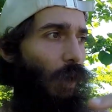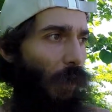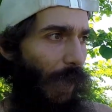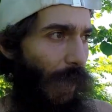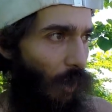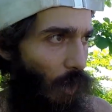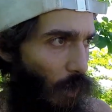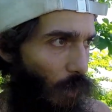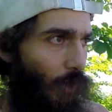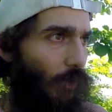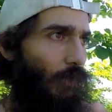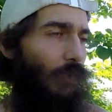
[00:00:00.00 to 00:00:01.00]
I had a
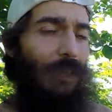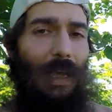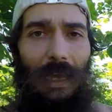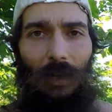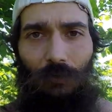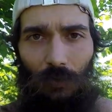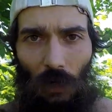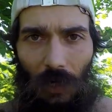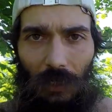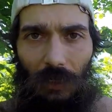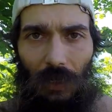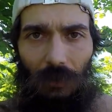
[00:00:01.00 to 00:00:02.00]
hard day of
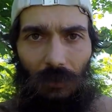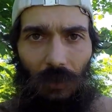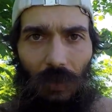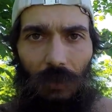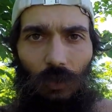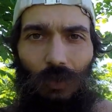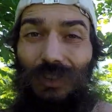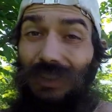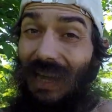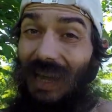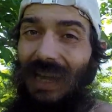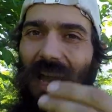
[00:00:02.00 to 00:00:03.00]
training yesterday, so
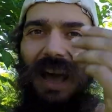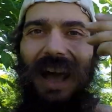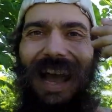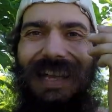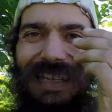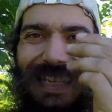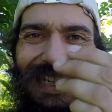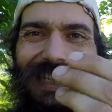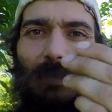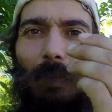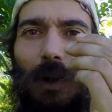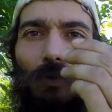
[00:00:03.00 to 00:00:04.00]
today I
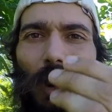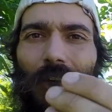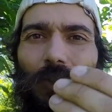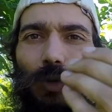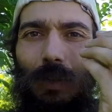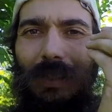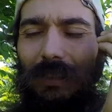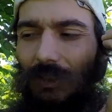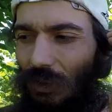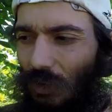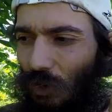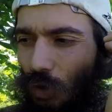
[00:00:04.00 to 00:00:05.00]
needed my run to be
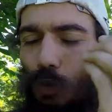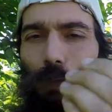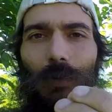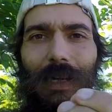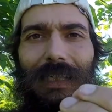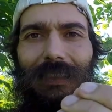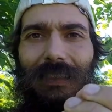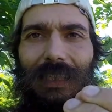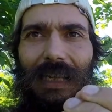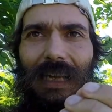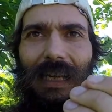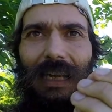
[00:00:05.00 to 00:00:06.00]
super
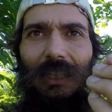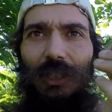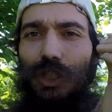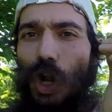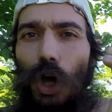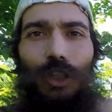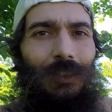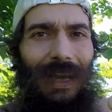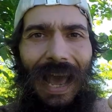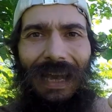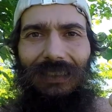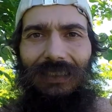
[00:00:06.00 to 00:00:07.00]
easy,
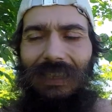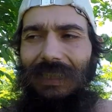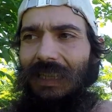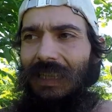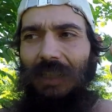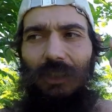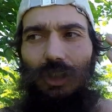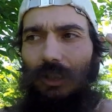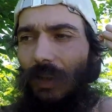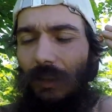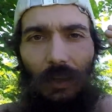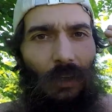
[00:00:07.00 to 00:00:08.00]
non-taxing, just
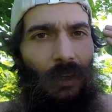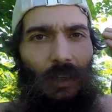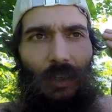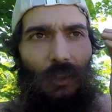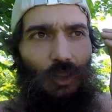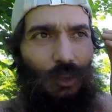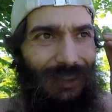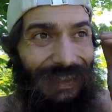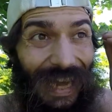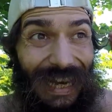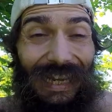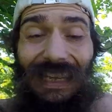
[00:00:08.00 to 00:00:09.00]
like a just
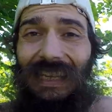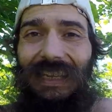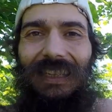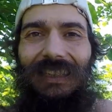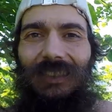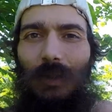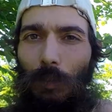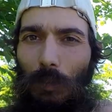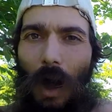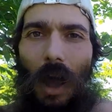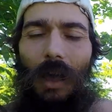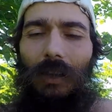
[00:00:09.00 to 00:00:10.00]
getting some
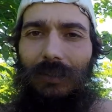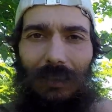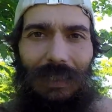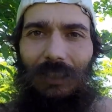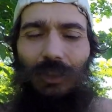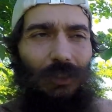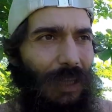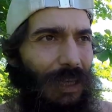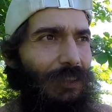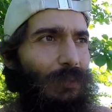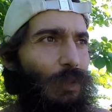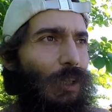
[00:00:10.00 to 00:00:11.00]
miles in, just
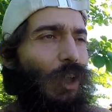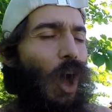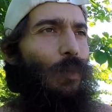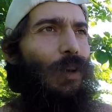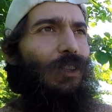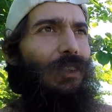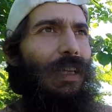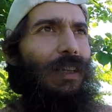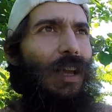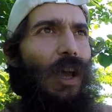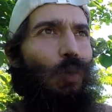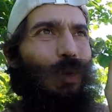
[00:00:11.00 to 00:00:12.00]
getting some kilometers in
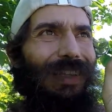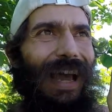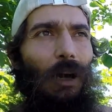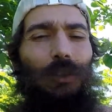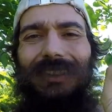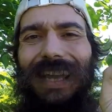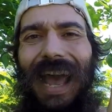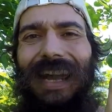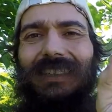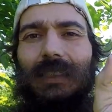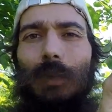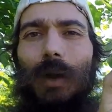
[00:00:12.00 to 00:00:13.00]
without
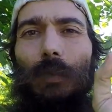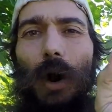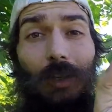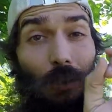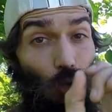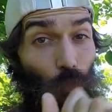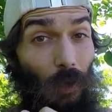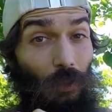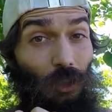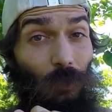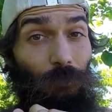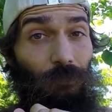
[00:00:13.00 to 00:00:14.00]
taxing my body too
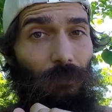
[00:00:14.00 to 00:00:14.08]
much.